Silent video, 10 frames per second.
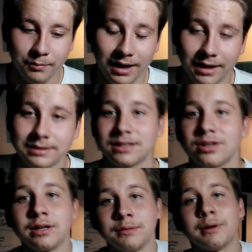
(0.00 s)
But
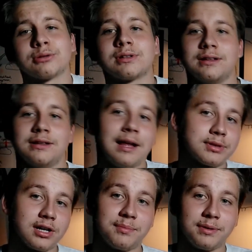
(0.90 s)
talking about
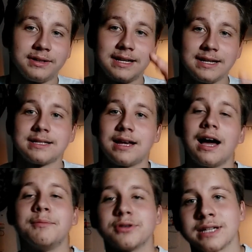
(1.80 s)
laptop, yes,
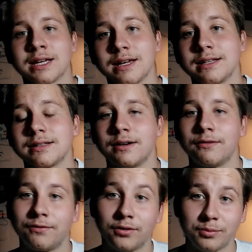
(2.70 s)
I'm using it
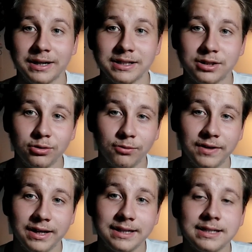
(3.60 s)
for my school
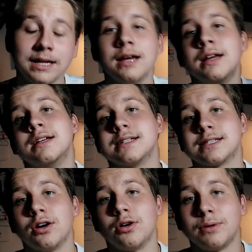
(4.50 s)
things.
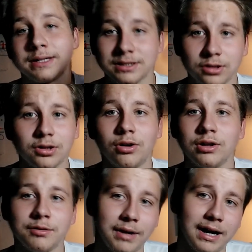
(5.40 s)
So it's not
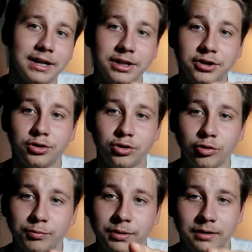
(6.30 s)
only my
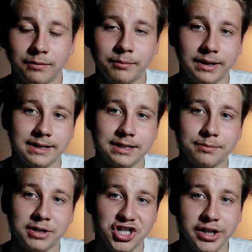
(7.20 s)
YouTube
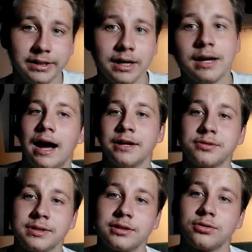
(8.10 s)
based machine. I
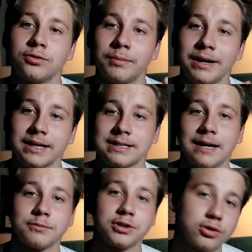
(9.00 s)
use it to make
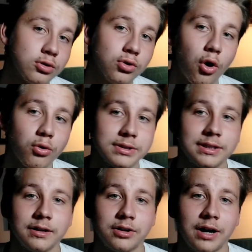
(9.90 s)
some school
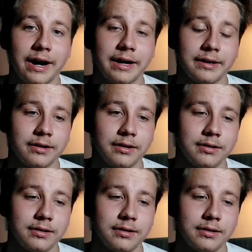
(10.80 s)
notes, right?